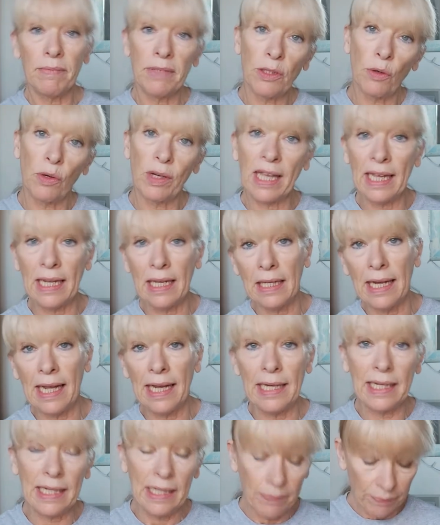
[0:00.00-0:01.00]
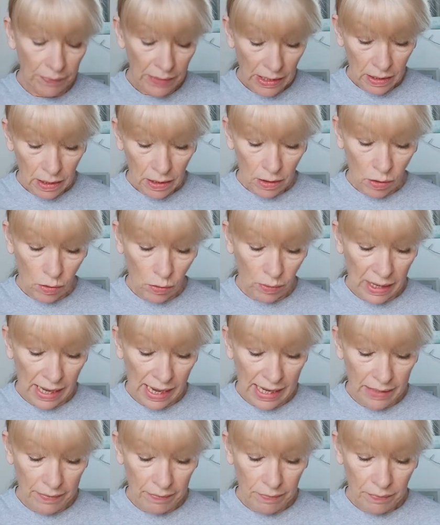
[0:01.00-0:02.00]
talking lady,
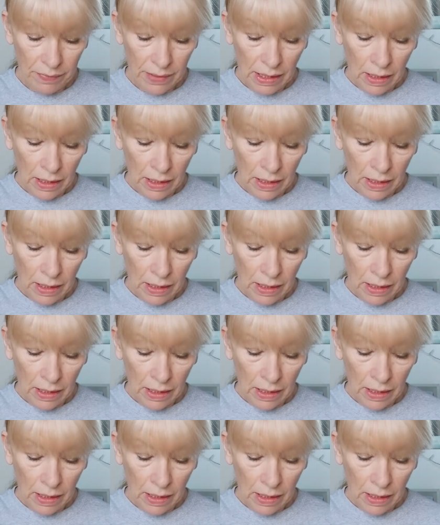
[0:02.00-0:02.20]
okay?